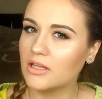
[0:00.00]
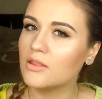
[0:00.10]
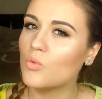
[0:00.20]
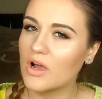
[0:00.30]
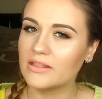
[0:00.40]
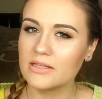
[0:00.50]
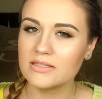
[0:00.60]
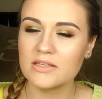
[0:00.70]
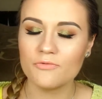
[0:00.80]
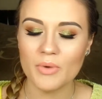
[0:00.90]
in the
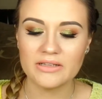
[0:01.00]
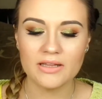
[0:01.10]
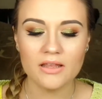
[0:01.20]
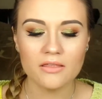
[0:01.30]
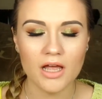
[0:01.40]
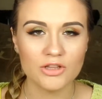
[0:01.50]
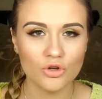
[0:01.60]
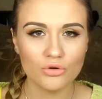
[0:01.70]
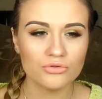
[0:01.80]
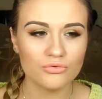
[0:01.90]
whiteness of my teeth. I
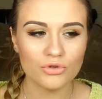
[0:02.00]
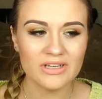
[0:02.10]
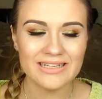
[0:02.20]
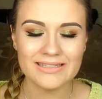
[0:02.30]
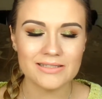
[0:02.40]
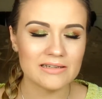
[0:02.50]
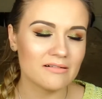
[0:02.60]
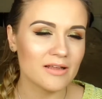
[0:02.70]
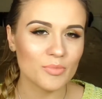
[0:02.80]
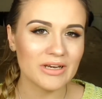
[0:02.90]
don't
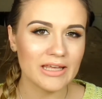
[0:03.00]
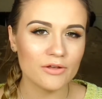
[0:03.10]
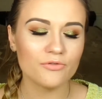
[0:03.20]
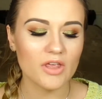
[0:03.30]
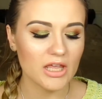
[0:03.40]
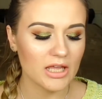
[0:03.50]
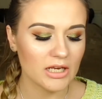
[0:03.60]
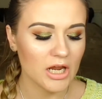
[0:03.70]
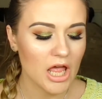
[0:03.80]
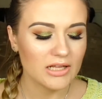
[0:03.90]
necessarily believe
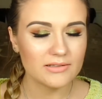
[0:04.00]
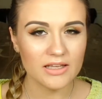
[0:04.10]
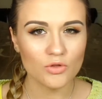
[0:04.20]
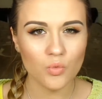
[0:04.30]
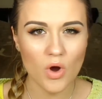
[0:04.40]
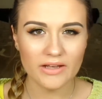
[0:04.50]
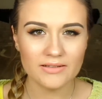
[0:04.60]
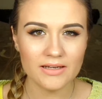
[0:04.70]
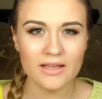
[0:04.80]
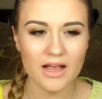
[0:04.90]
in teeth
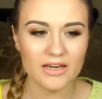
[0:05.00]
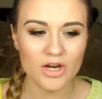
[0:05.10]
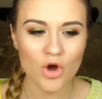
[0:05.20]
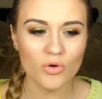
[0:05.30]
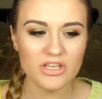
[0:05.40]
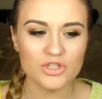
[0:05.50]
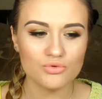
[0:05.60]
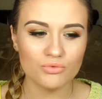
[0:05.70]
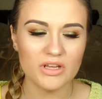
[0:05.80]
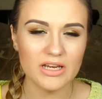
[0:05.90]
whitening. I know
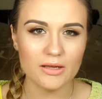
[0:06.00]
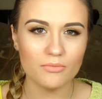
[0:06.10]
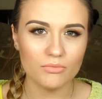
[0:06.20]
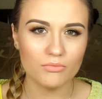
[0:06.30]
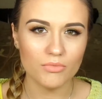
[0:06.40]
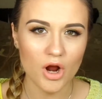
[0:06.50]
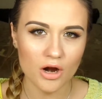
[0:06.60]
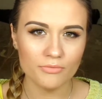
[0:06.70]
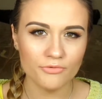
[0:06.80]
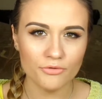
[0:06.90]
it's really
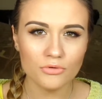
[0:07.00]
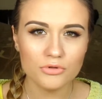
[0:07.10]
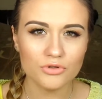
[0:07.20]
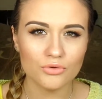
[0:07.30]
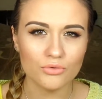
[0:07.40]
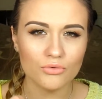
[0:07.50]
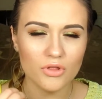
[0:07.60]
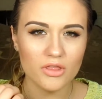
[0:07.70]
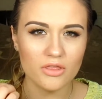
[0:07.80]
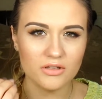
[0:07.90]
harmful to
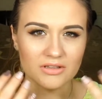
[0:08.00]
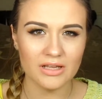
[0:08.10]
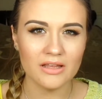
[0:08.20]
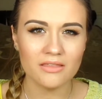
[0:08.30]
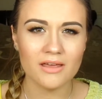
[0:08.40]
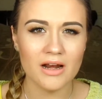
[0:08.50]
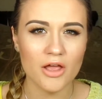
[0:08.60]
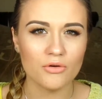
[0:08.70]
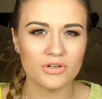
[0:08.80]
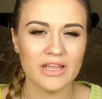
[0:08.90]
the teeth, and
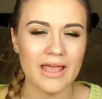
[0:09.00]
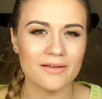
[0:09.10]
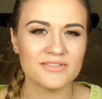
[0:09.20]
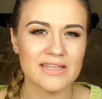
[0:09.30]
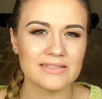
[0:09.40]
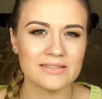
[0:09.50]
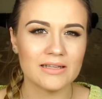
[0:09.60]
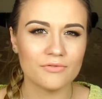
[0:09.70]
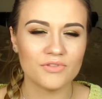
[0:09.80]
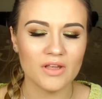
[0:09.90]
I already have
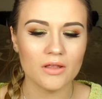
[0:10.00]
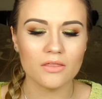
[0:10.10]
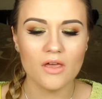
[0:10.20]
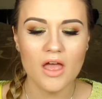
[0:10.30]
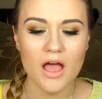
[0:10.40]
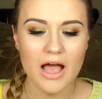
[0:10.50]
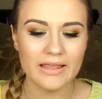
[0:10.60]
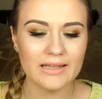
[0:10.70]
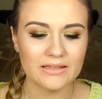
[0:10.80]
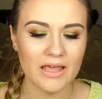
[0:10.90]
sensitive teeth.
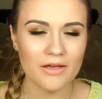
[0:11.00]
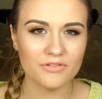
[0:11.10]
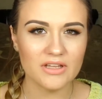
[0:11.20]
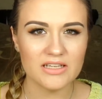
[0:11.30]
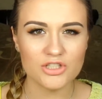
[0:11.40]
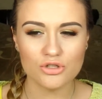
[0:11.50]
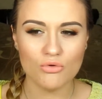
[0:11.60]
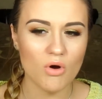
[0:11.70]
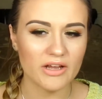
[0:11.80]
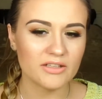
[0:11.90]
I get cavities
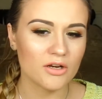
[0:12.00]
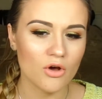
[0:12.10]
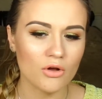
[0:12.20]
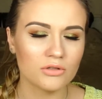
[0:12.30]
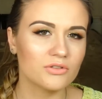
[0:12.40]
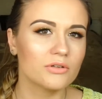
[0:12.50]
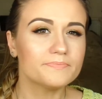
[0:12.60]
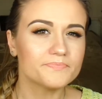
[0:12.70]
quite a lot,